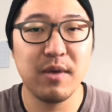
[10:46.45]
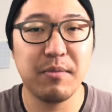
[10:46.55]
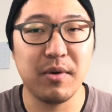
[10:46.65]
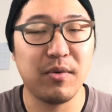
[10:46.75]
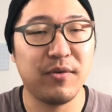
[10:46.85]

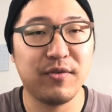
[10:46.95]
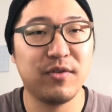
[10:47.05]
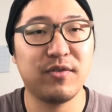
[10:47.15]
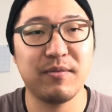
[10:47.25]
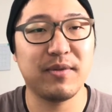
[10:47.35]
But if you
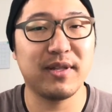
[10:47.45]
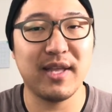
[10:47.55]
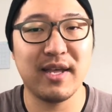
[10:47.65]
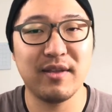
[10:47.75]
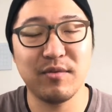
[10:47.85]
do something like
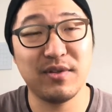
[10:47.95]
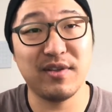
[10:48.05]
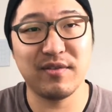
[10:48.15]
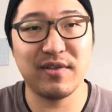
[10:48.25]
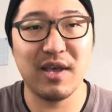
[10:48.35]
that, it really
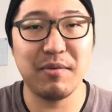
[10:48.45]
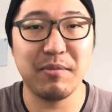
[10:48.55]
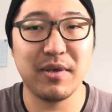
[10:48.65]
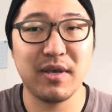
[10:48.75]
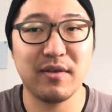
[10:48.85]
sounds scammy,
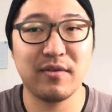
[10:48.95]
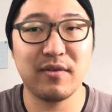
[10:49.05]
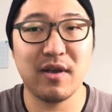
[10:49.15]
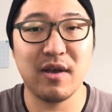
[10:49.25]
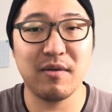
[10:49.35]
because
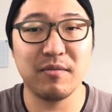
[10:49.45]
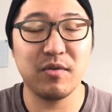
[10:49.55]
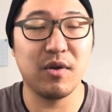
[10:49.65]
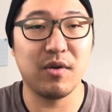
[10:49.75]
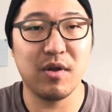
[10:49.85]
you
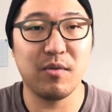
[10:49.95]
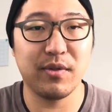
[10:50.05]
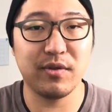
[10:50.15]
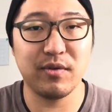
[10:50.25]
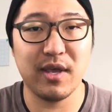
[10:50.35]
don't know
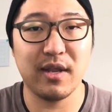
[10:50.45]
whether you